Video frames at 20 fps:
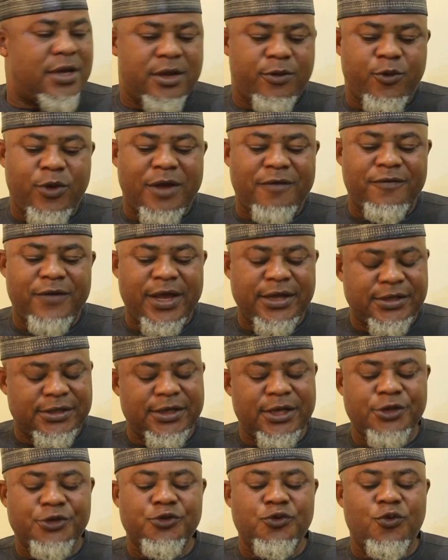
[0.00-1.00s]
We have
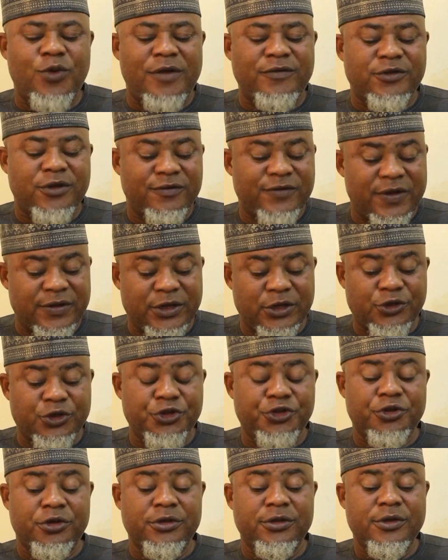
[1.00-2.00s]
SCSU, we have National Service
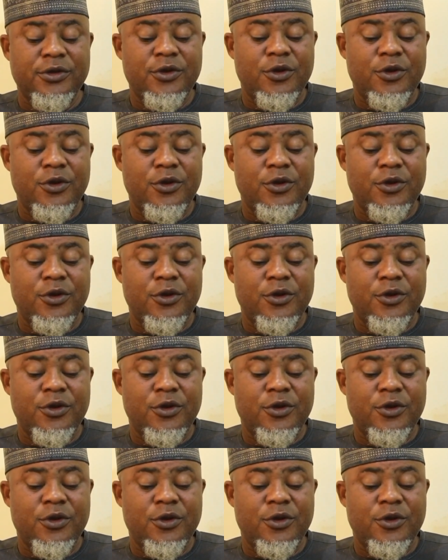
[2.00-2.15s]
Association,